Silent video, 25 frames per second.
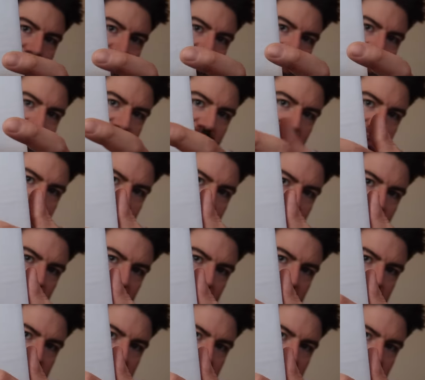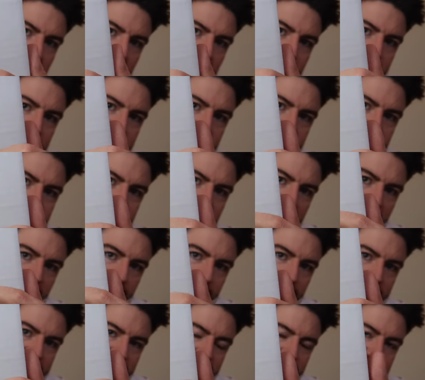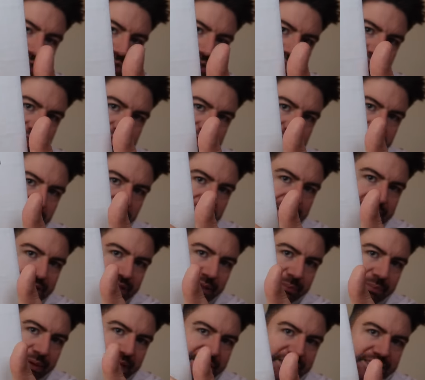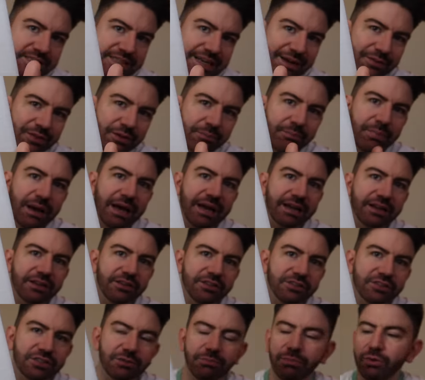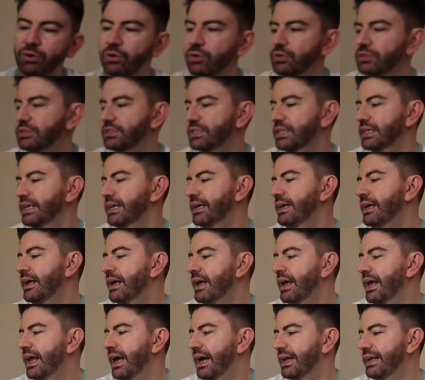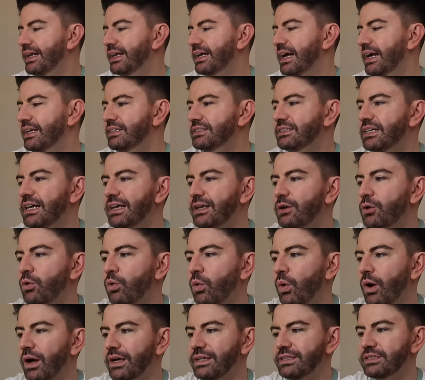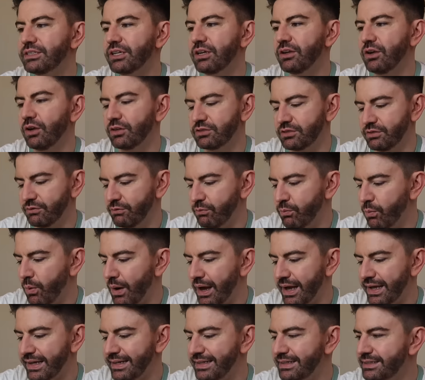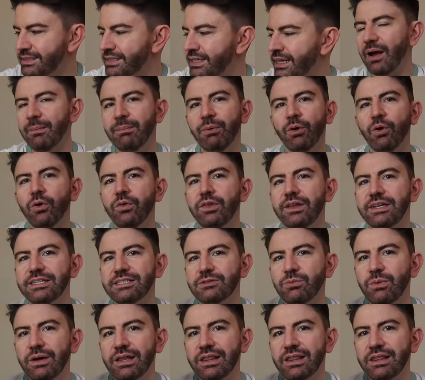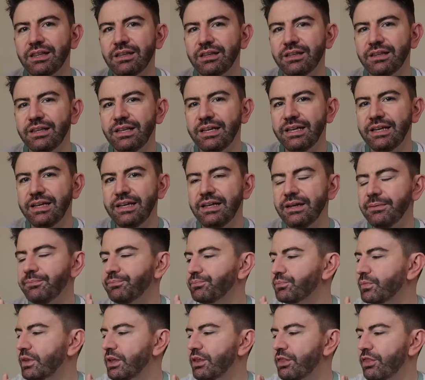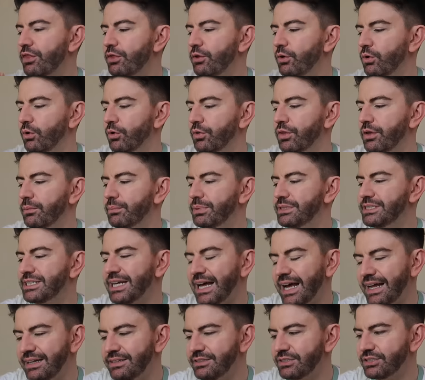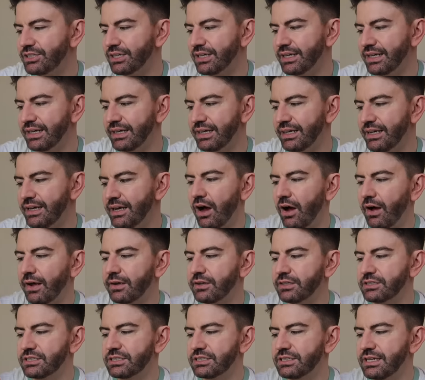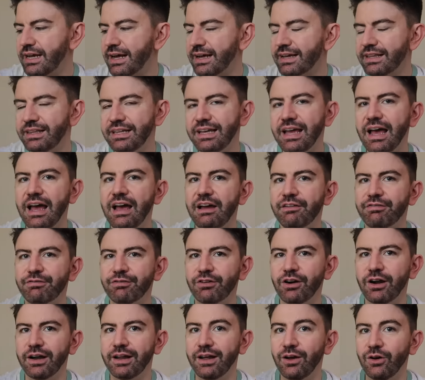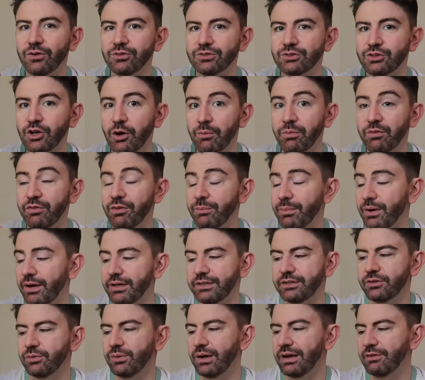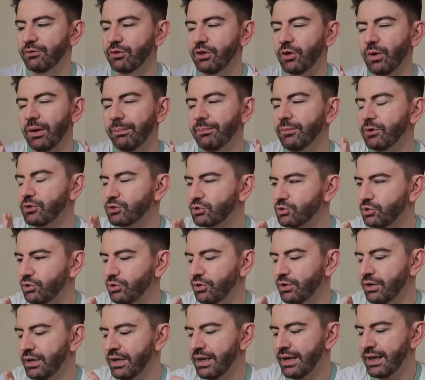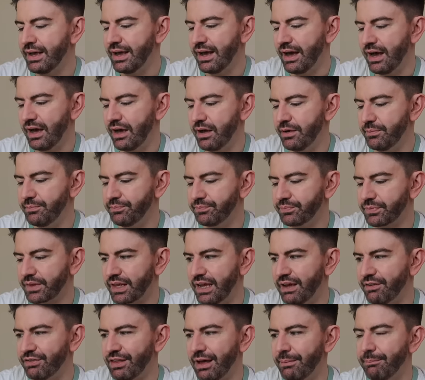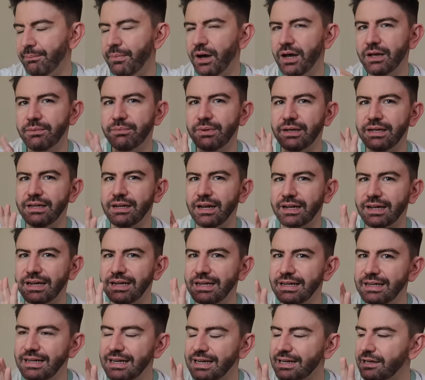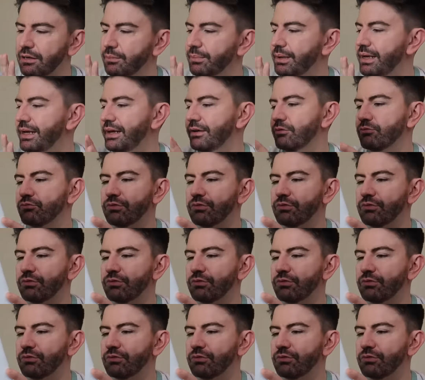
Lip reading: metal shelf with just the two sides and a piece down the back that supports it. And it can take quite a lot of weight. I bought this with the thought that potentially I could stack the air fryer on top of the microwave, although I'm not sure if that might be like a little bit